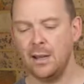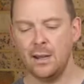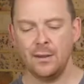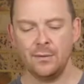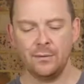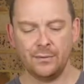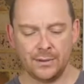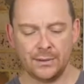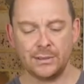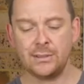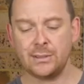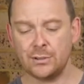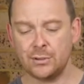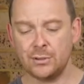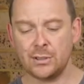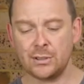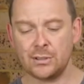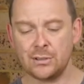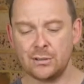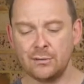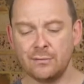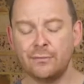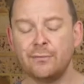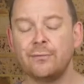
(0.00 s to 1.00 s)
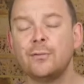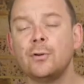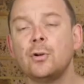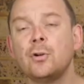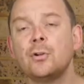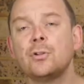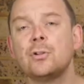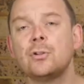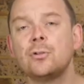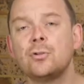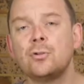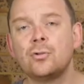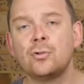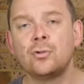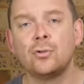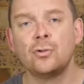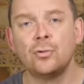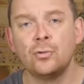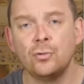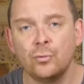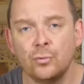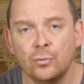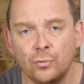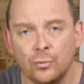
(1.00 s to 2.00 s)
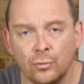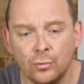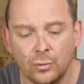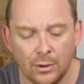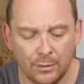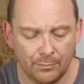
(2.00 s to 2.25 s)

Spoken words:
This is just the first 2